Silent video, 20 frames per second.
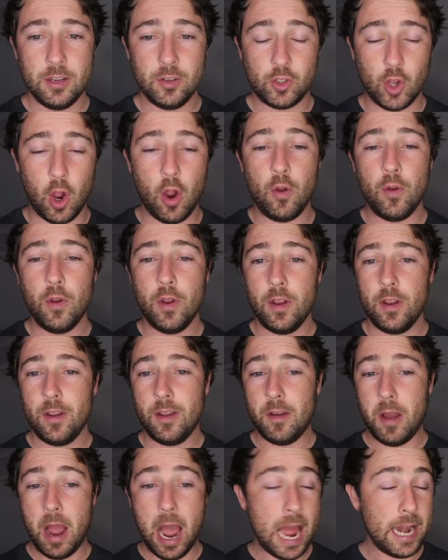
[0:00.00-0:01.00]
So
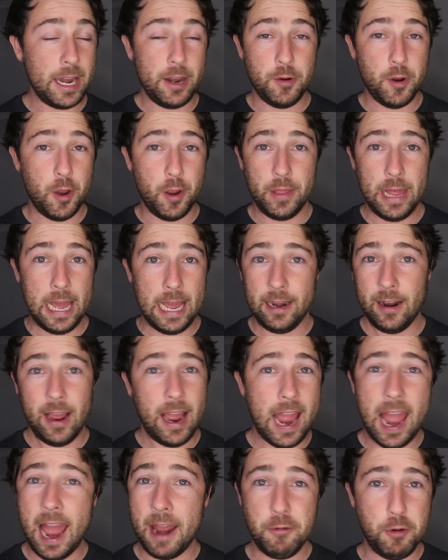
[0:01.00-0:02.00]
I didn't know that.
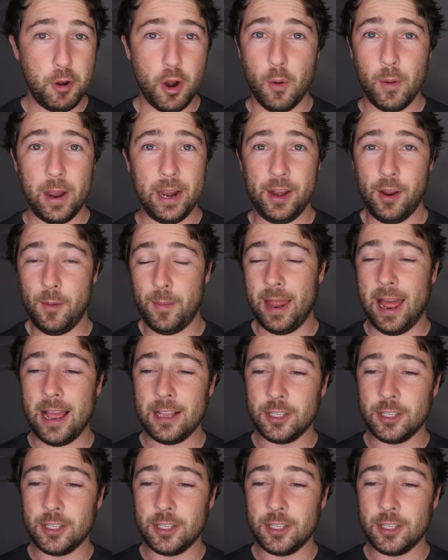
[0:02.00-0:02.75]
I had no idea about